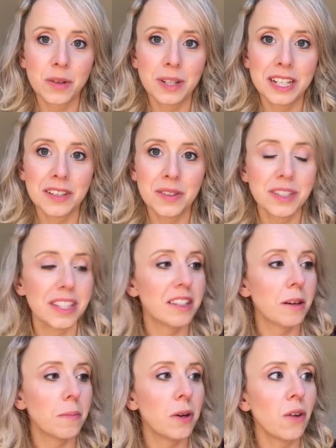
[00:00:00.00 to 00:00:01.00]
totally used this
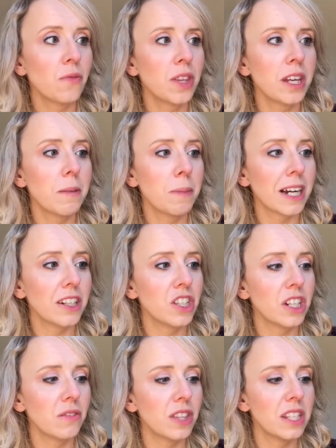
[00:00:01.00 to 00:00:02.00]
up. Love the
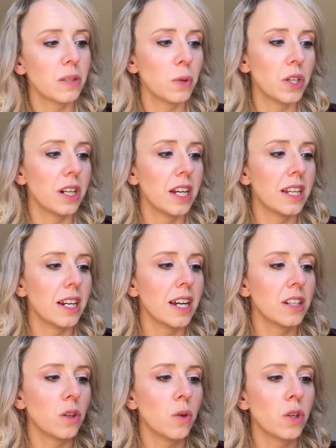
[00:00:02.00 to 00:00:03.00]
packaging of this one. It
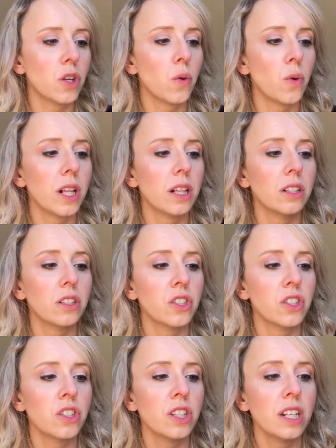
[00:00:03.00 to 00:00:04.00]
had coconut oil,
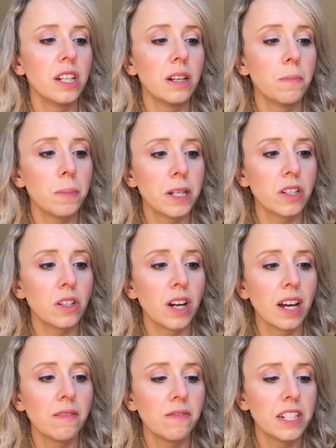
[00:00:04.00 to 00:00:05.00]
shea butter
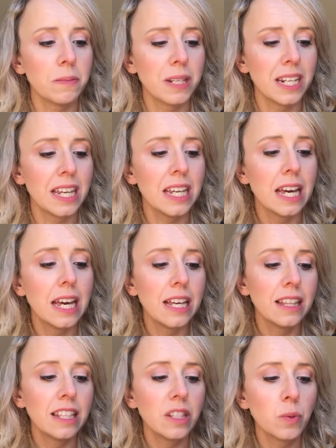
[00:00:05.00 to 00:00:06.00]
and vitamin E.
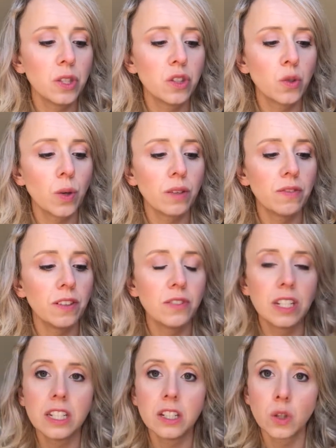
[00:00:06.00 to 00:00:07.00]
This was
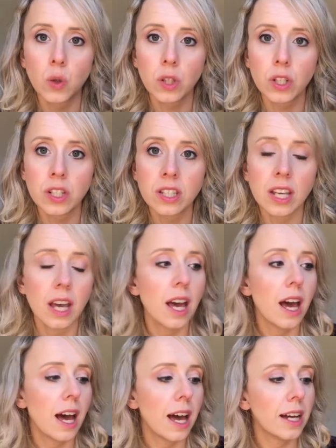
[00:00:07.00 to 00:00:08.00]
$12.50
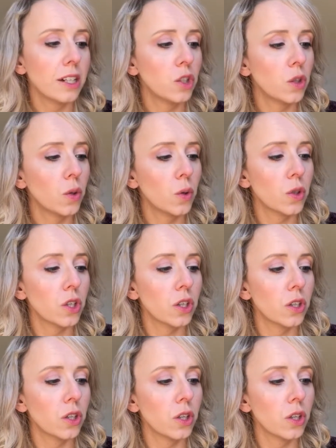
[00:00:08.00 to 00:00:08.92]
and you got